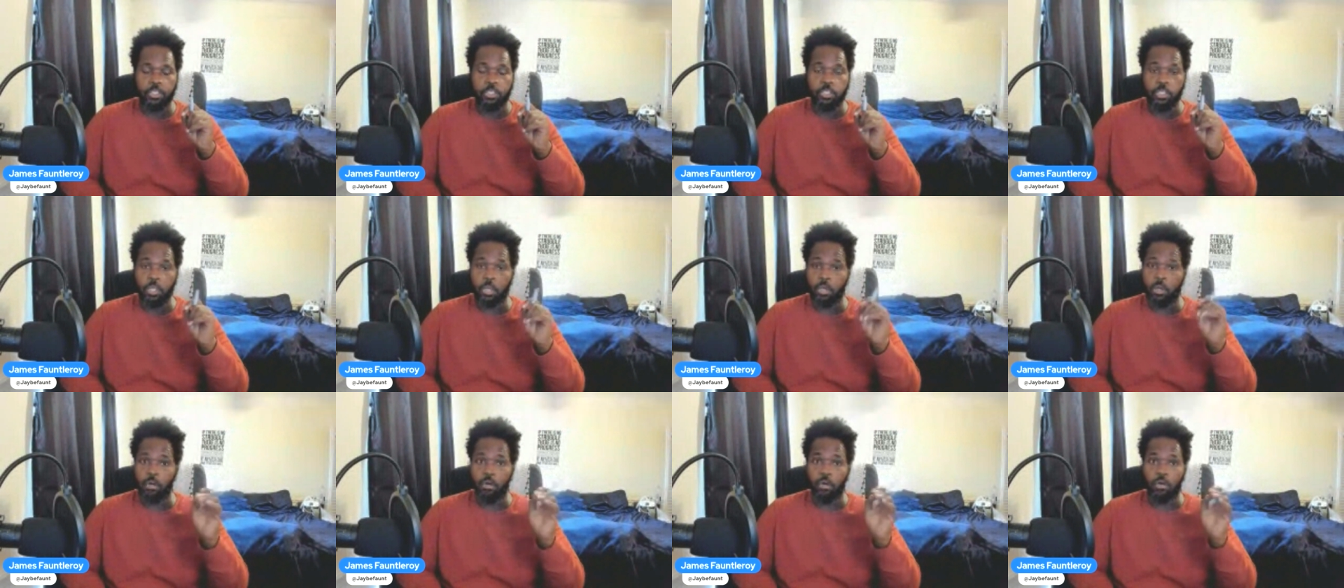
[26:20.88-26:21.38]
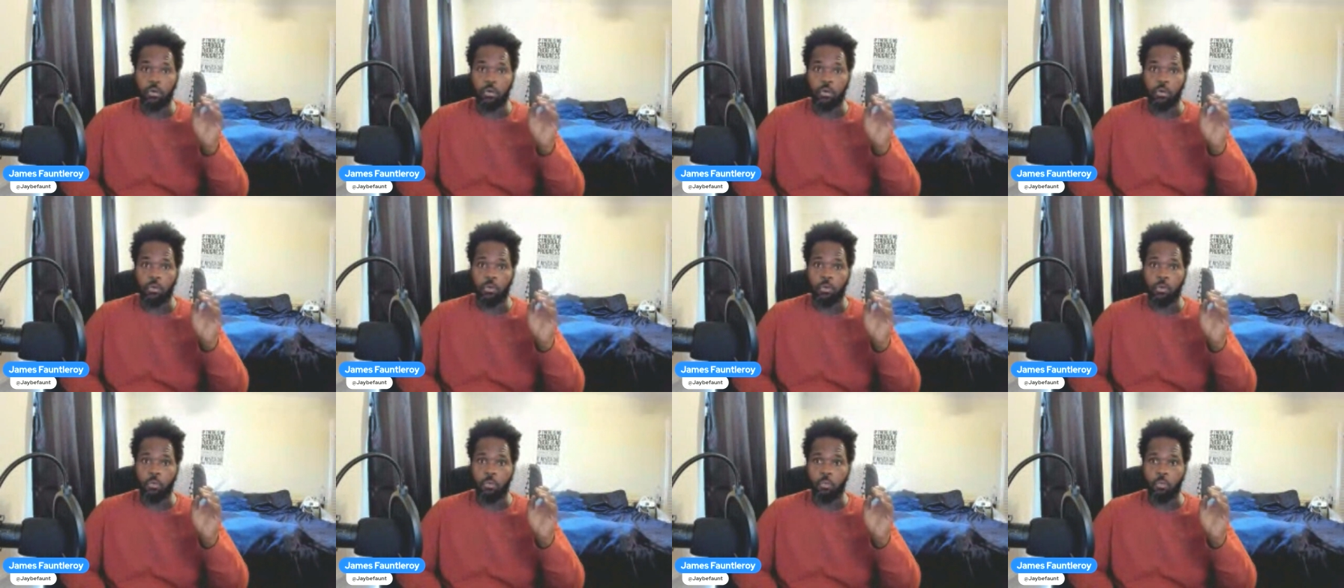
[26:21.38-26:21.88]

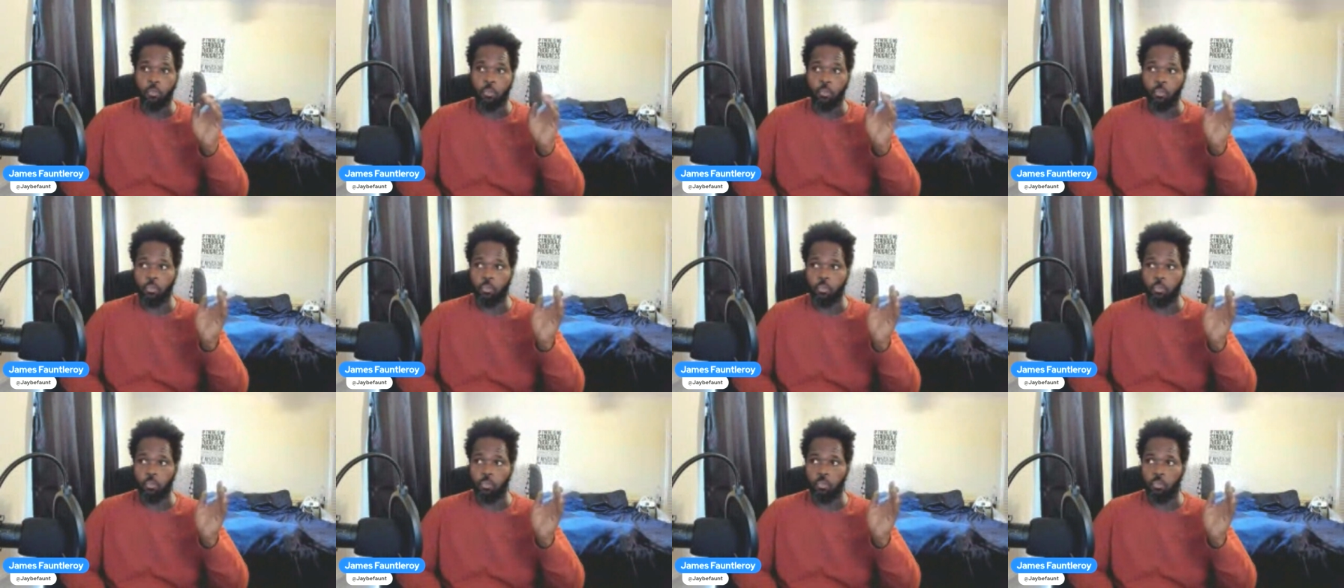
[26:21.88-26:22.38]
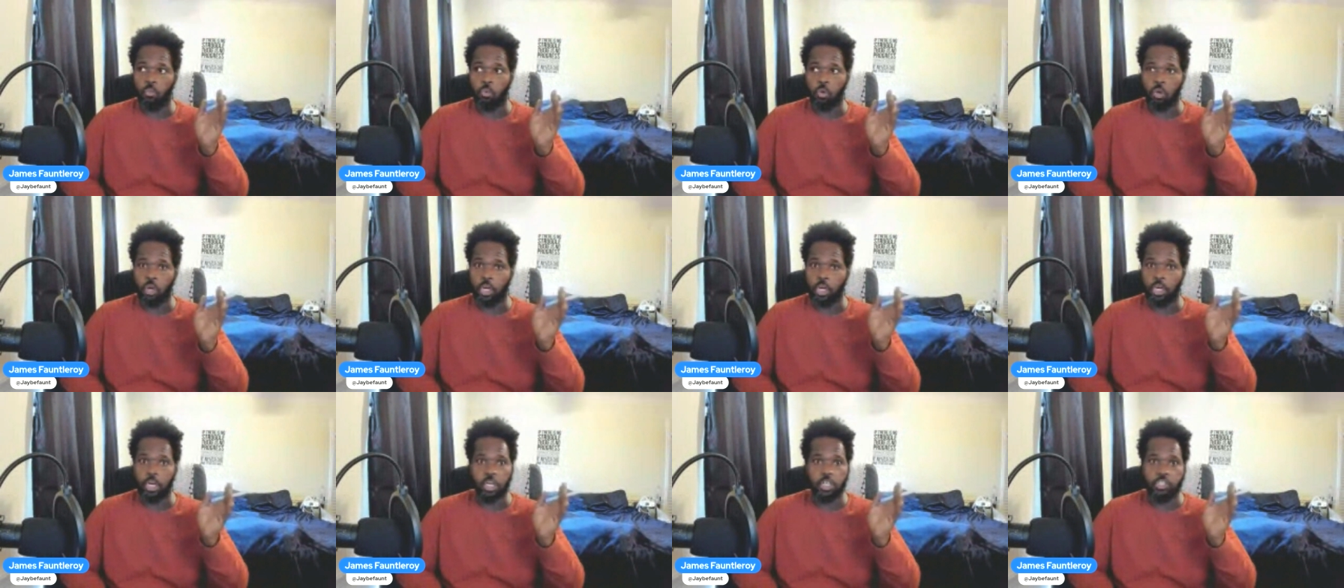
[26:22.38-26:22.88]
So
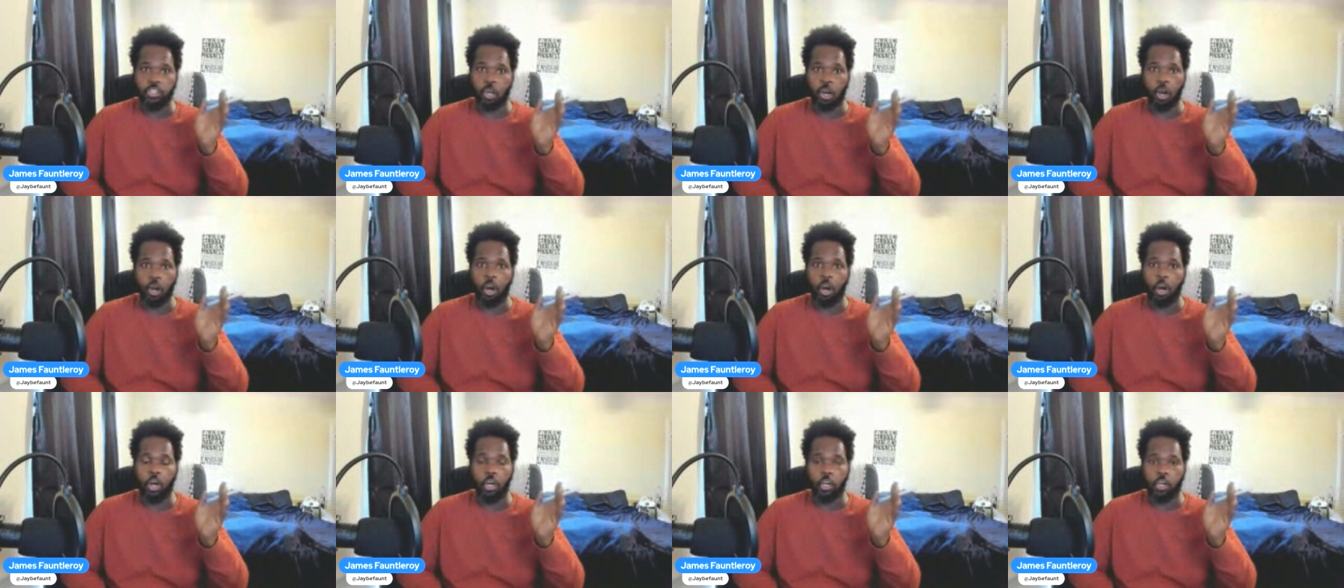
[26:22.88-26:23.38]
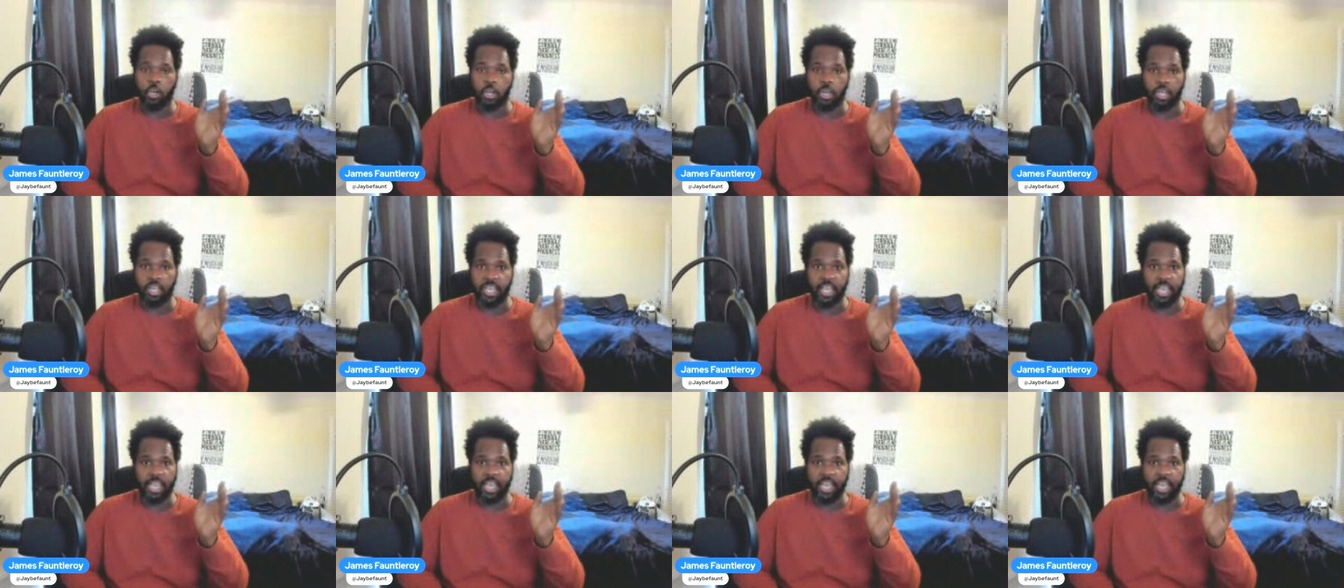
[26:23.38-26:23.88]
workers are going
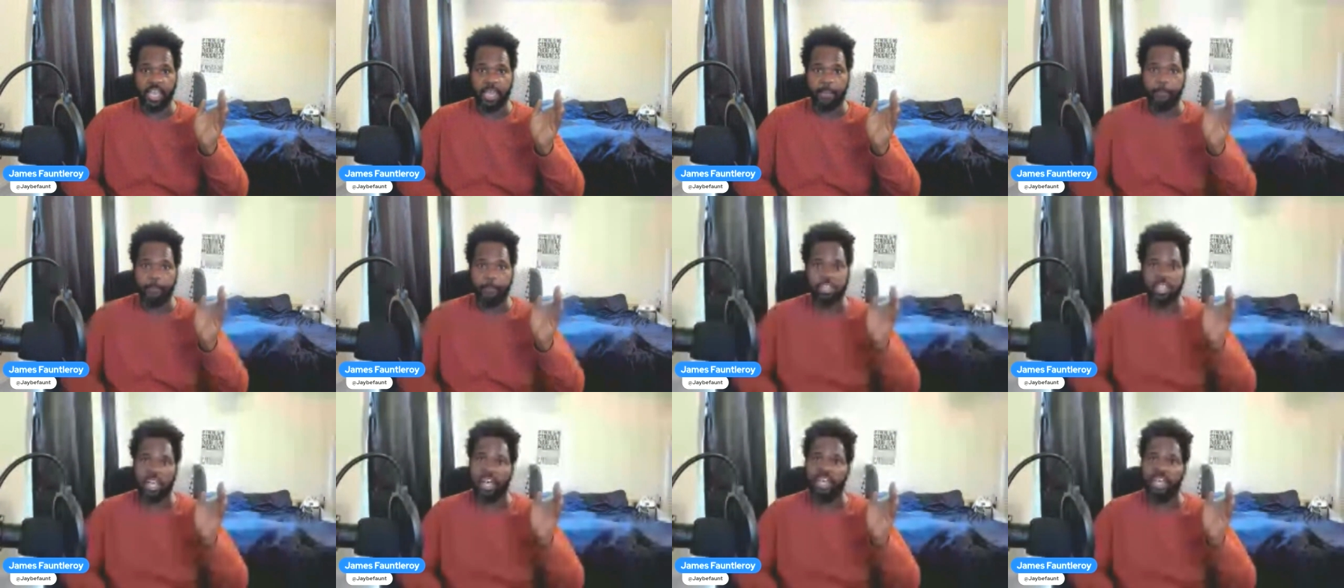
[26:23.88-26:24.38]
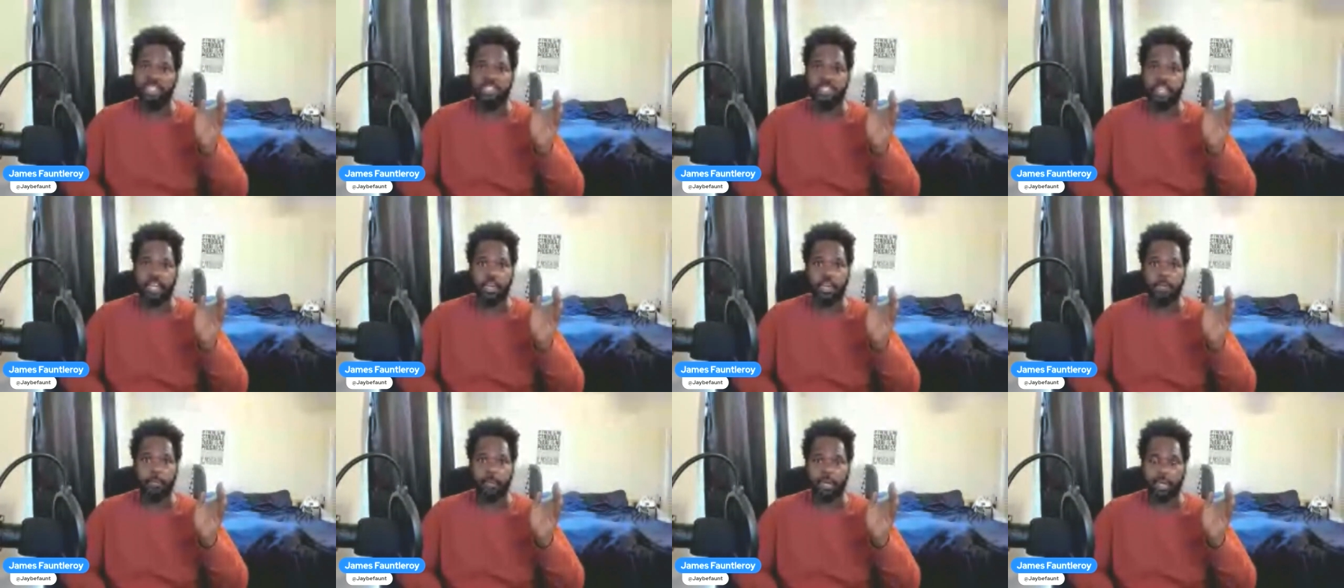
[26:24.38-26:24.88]
to get hit
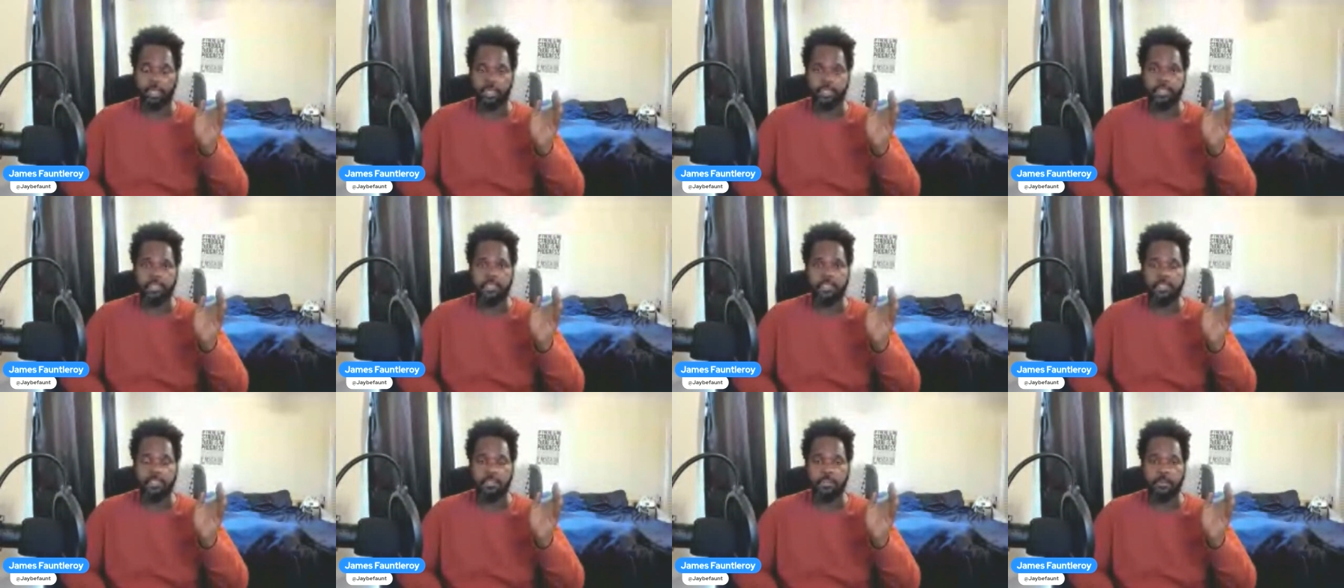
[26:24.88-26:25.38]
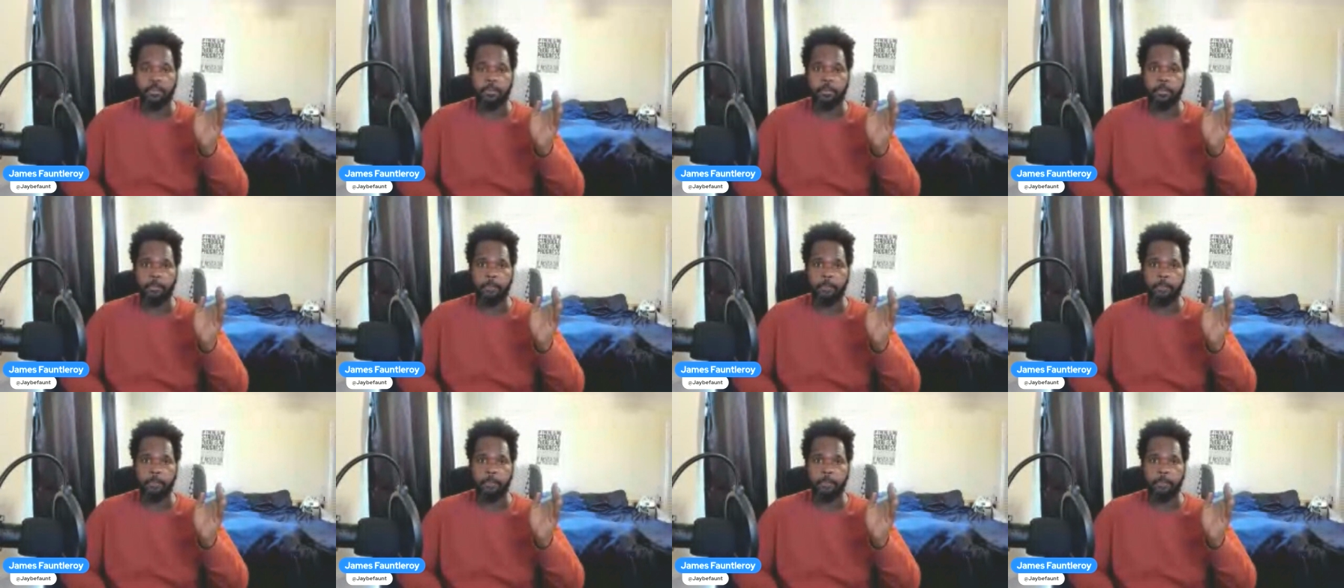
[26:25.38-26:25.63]
blindsided by this